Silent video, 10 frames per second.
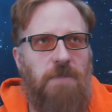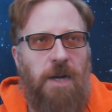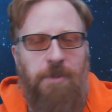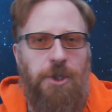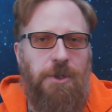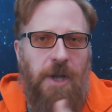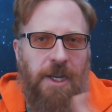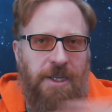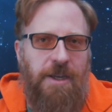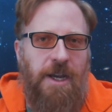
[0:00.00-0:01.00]
I
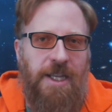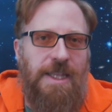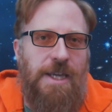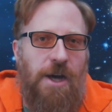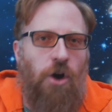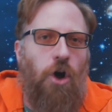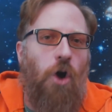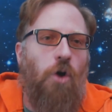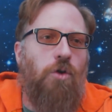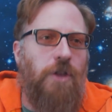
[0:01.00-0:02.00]
get the
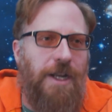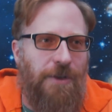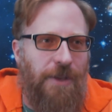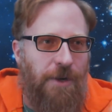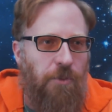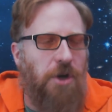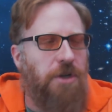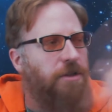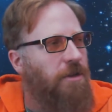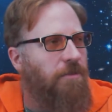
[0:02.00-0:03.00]
all clear that it worked.